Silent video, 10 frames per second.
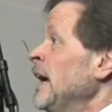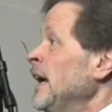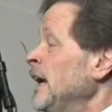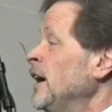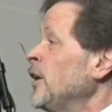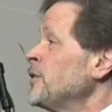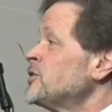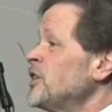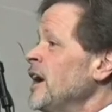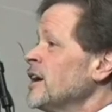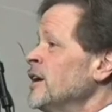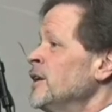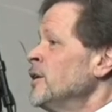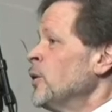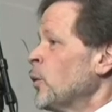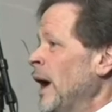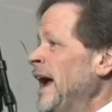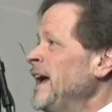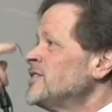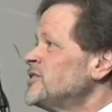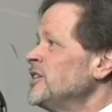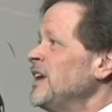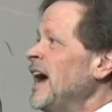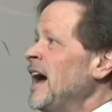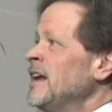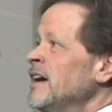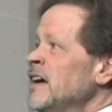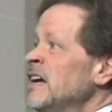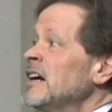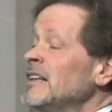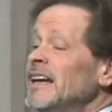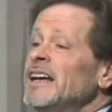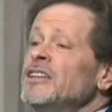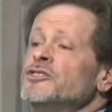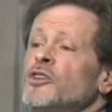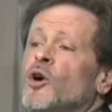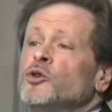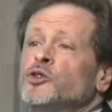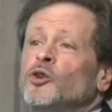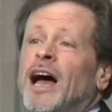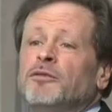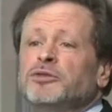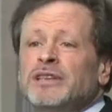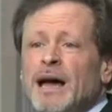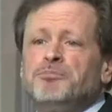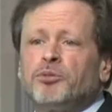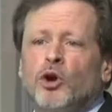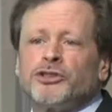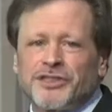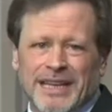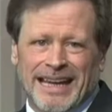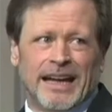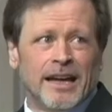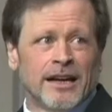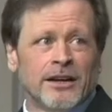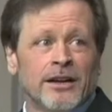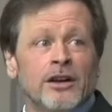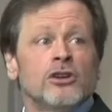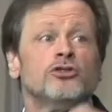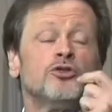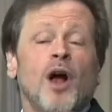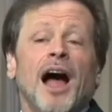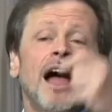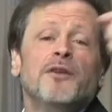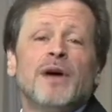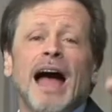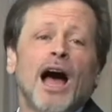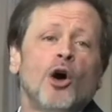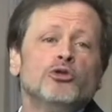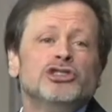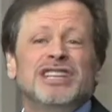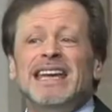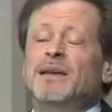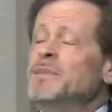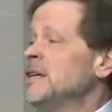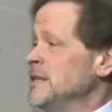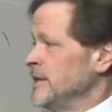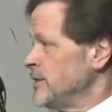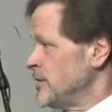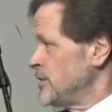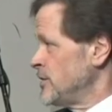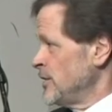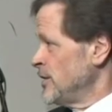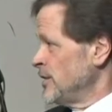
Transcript: Heal the sick. Raise the dead. Cleanse those who have leprosy. drive out demons.